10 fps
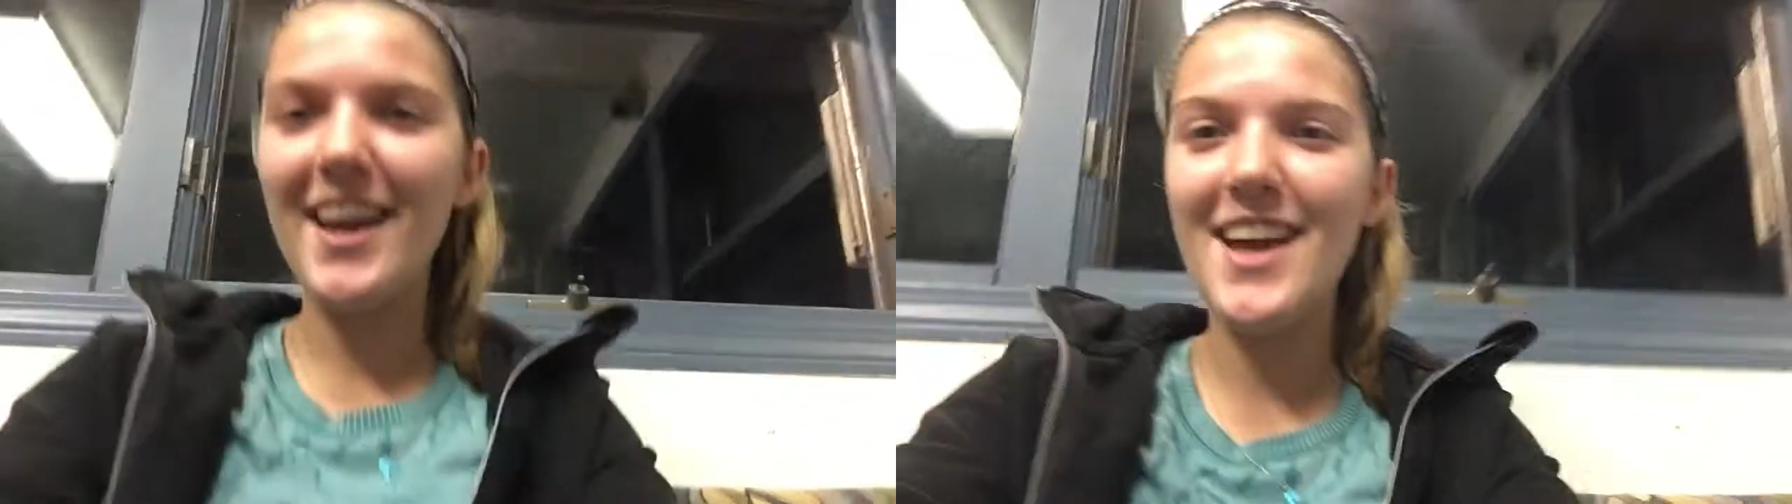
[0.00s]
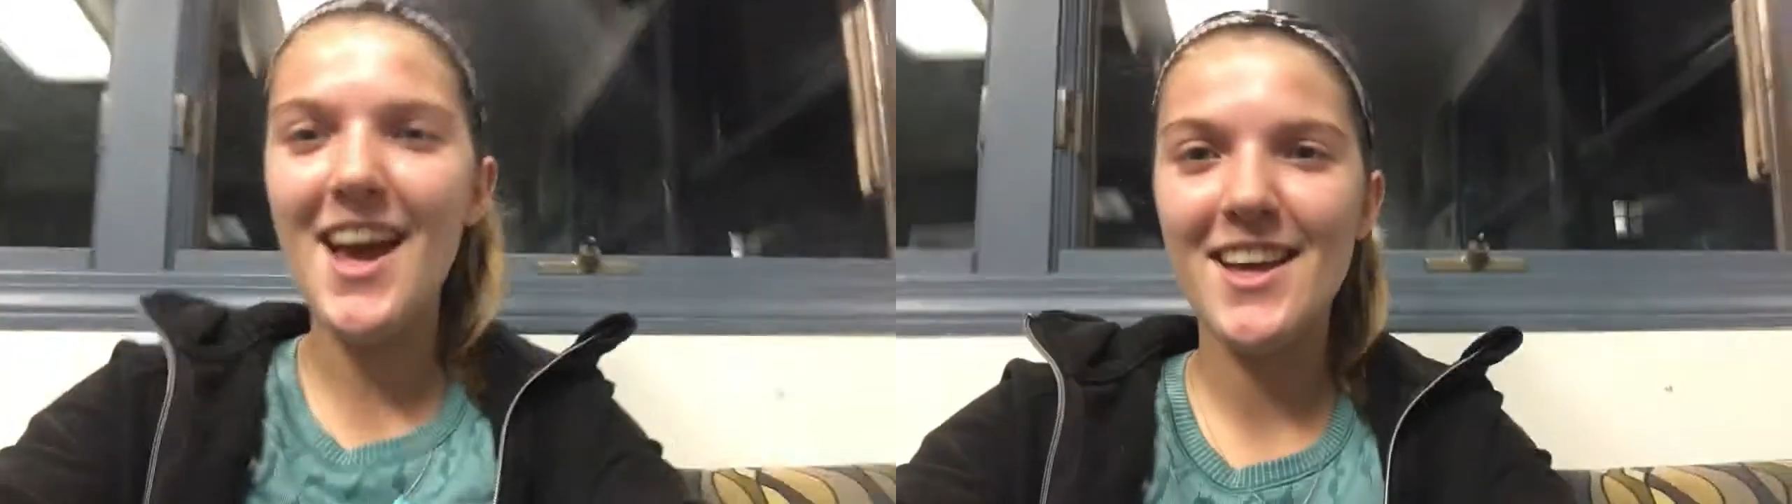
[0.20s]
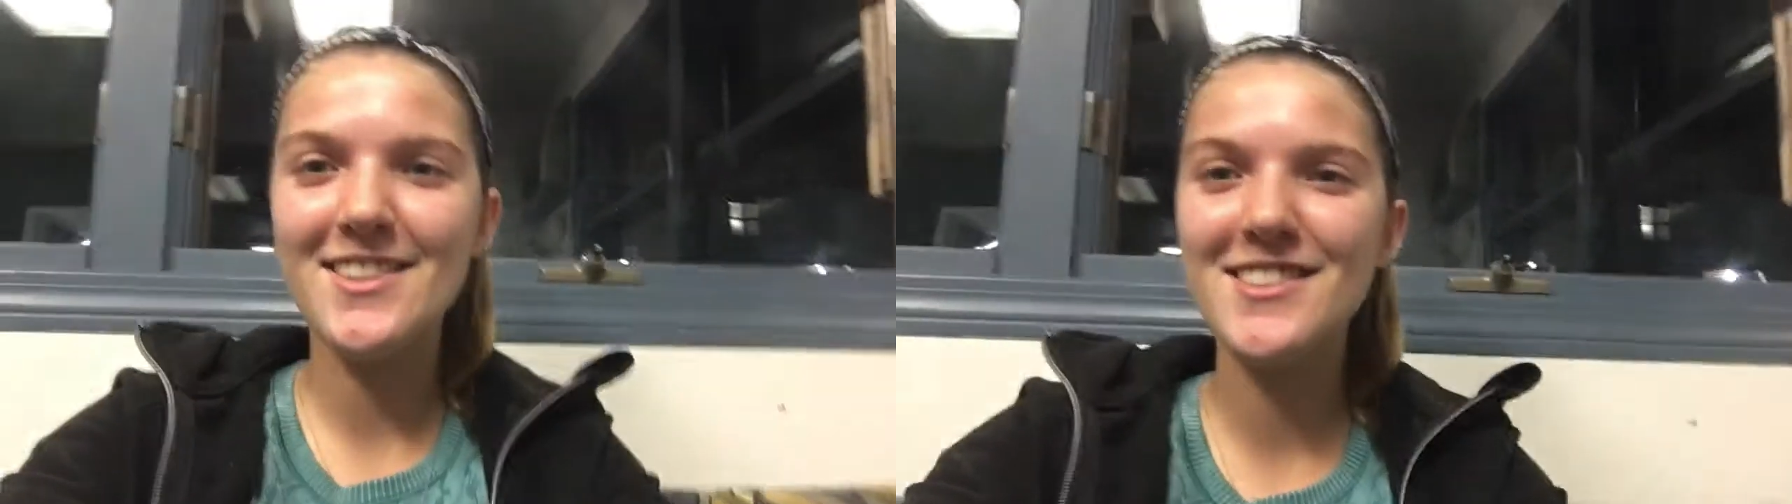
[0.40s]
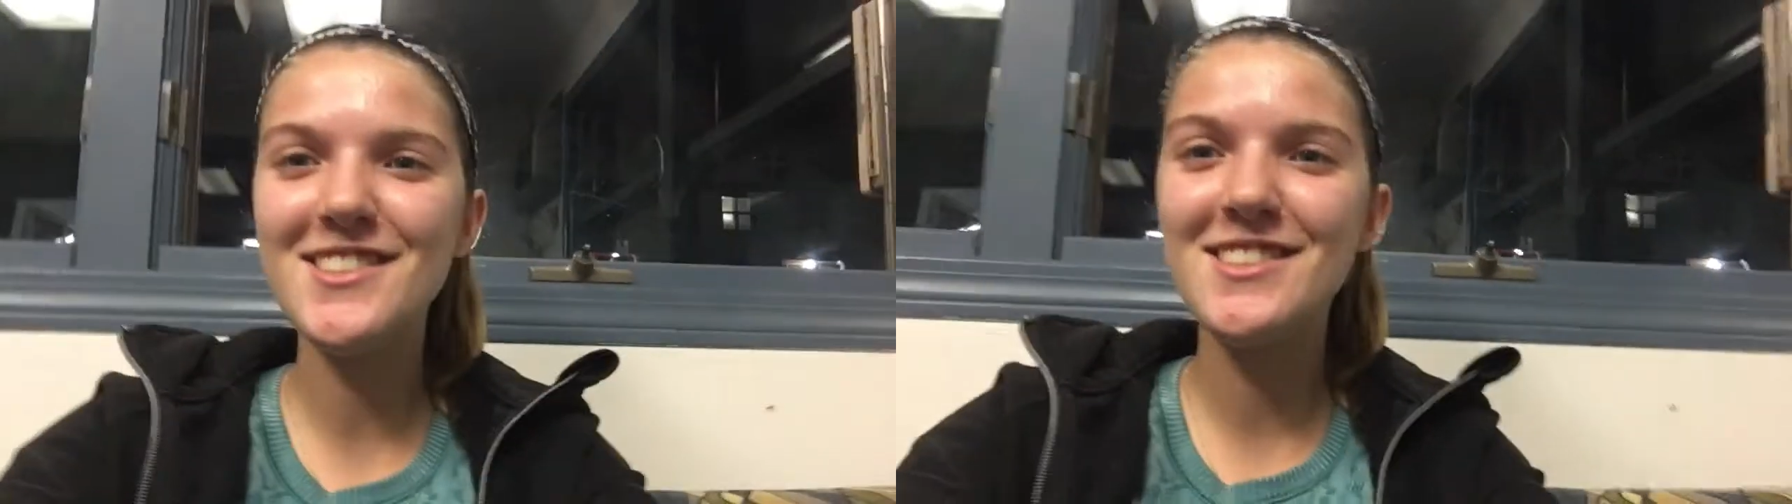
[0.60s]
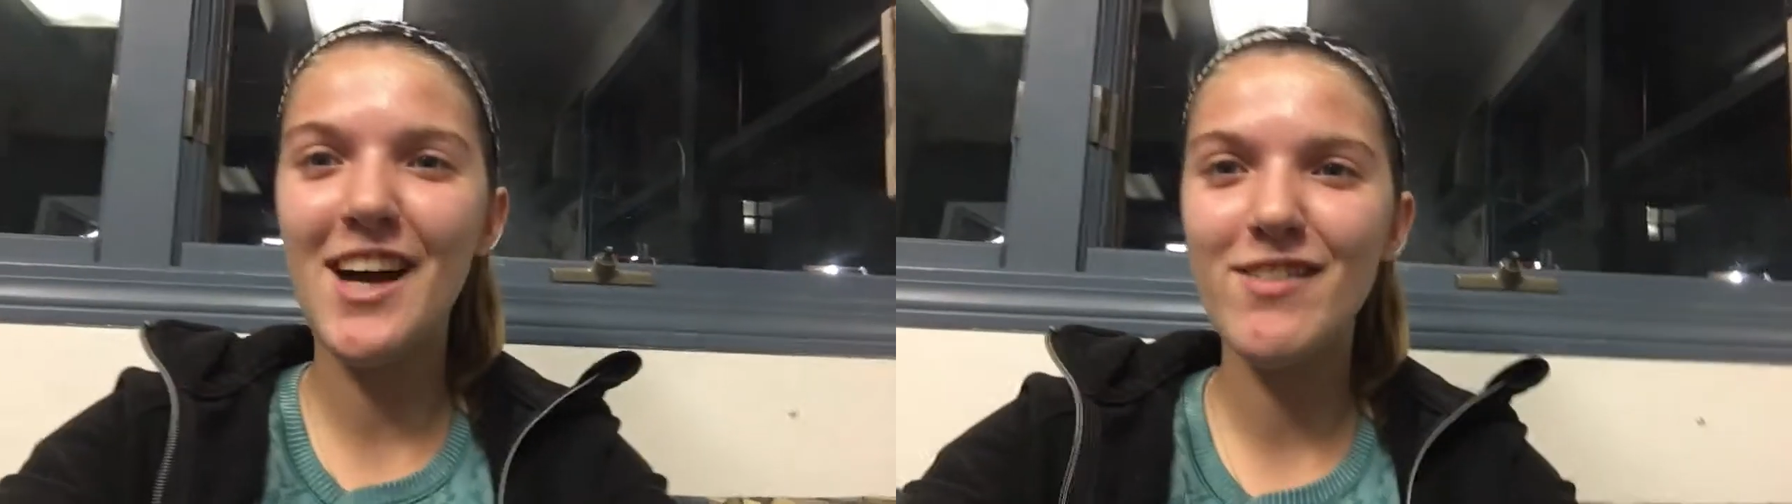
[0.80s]
Hi guys,
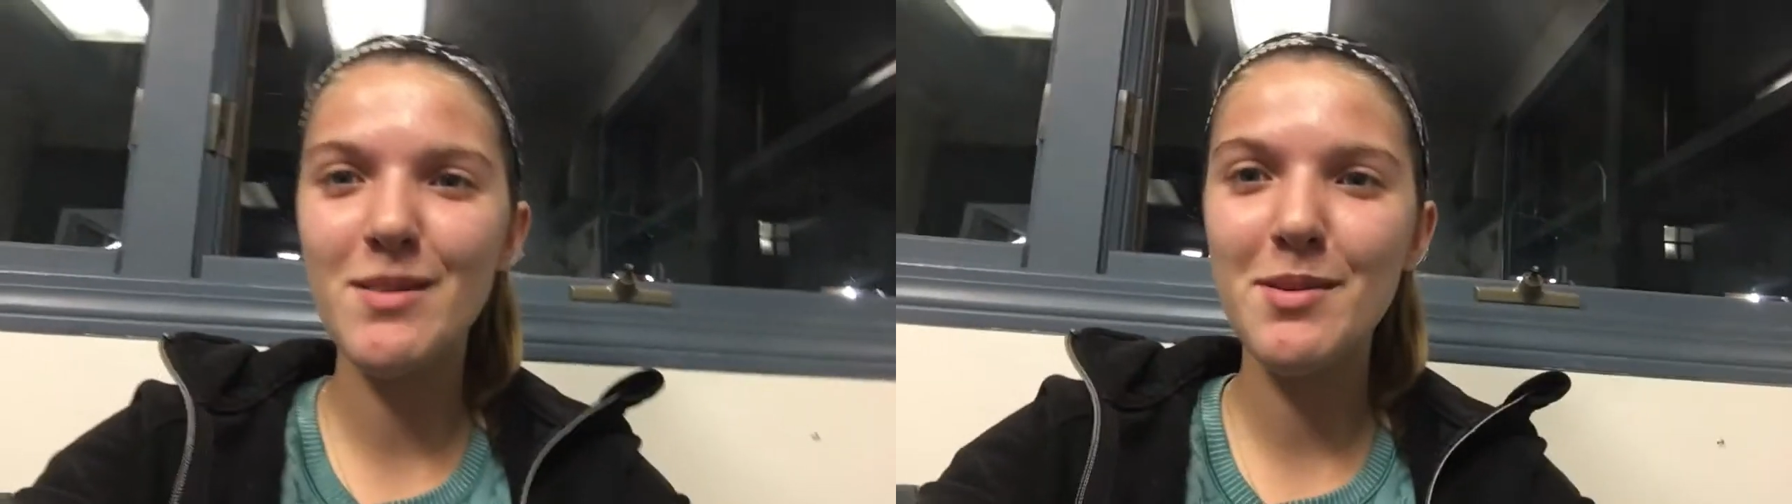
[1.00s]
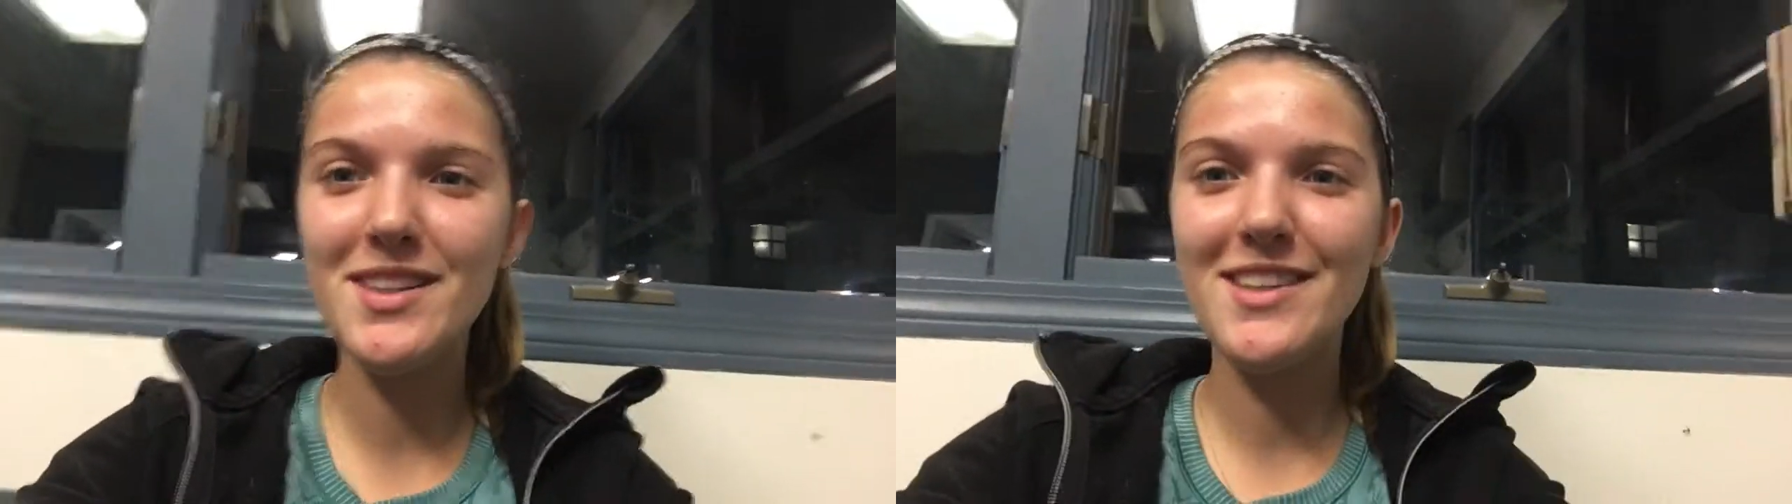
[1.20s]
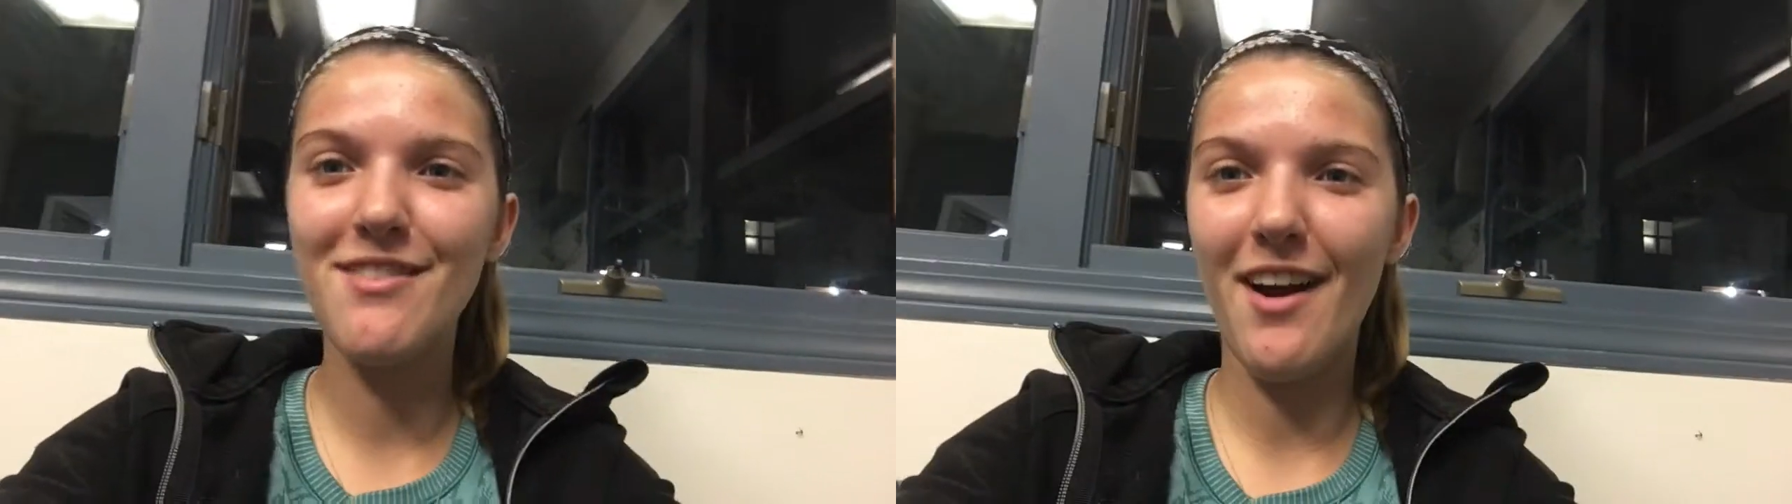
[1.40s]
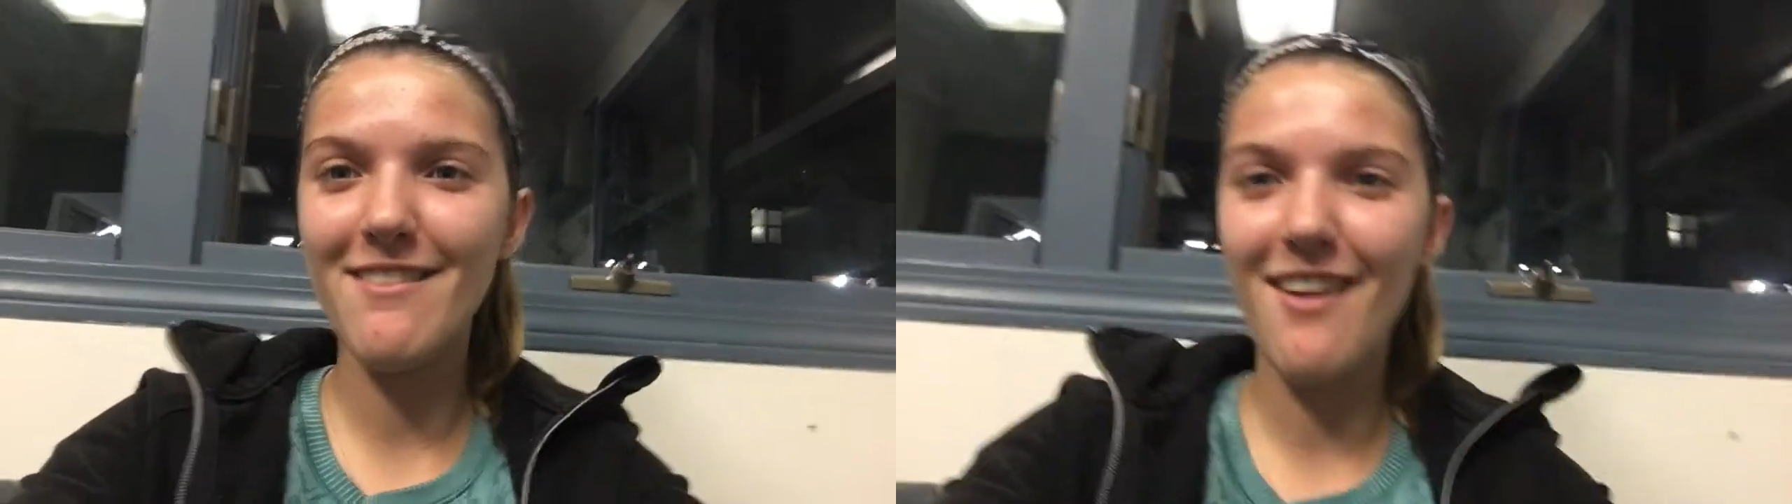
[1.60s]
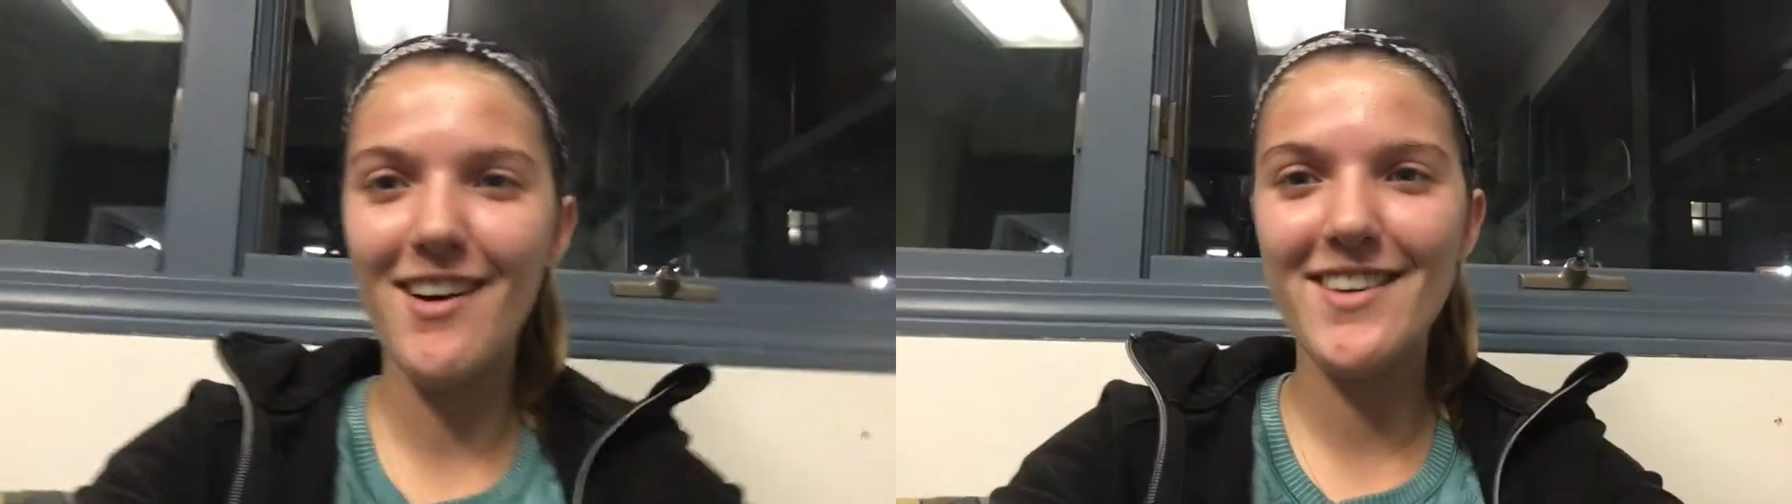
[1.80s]
you'll never believe where
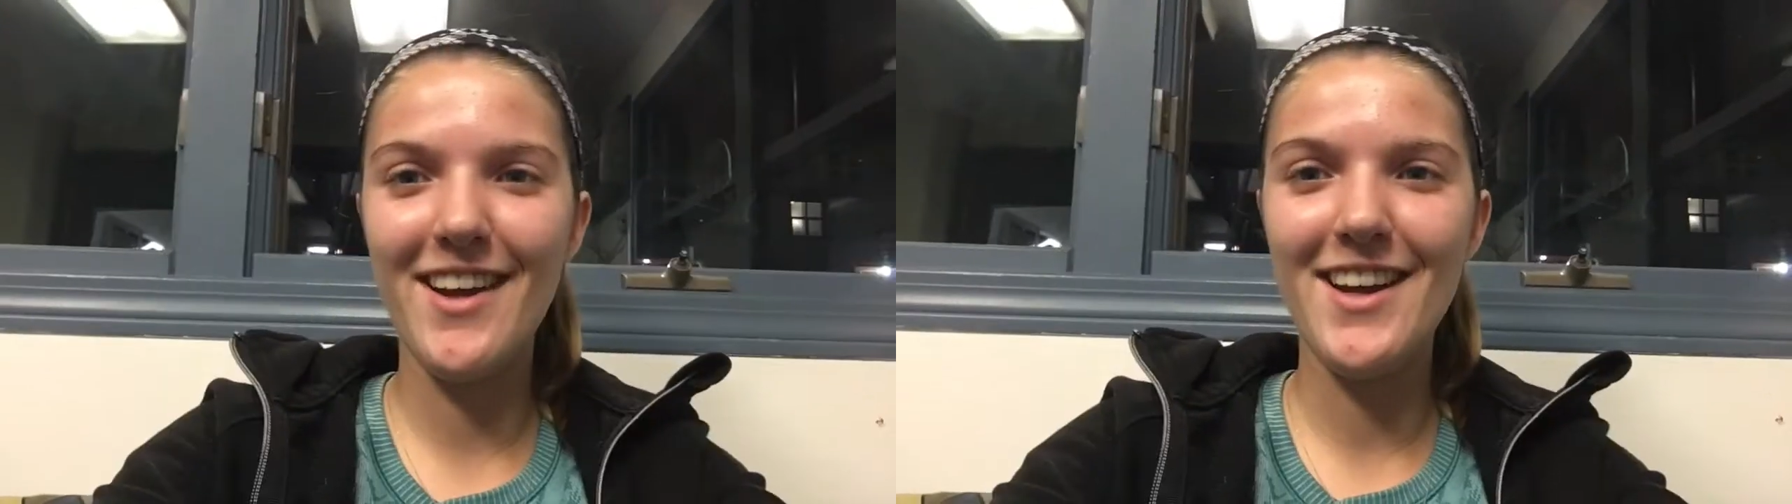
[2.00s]
I'm going